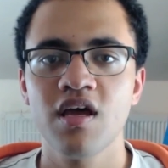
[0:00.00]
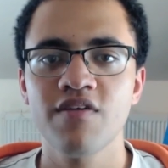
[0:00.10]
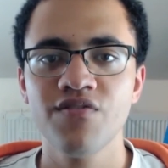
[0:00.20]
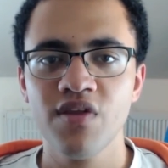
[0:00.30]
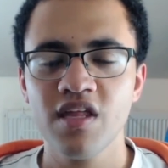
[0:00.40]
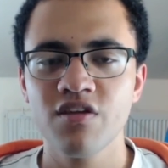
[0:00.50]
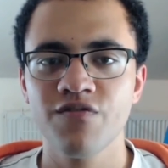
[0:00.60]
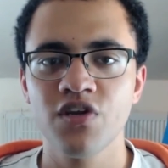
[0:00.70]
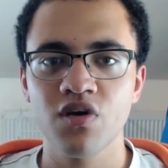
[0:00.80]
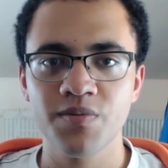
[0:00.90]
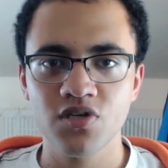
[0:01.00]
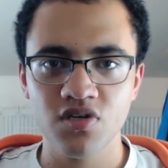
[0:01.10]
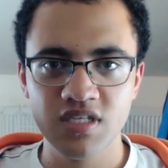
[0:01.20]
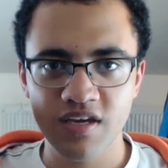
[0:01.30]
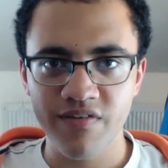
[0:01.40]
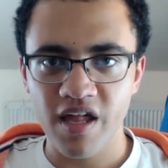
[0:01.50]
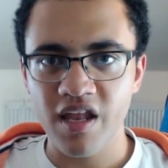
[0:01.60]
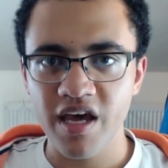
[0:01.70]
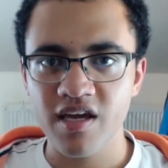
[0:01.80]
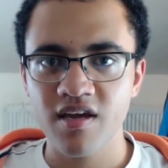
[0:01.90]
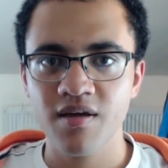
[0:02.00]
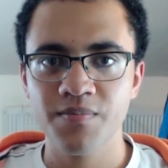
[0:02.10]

If you like this video, be sure to give it a like,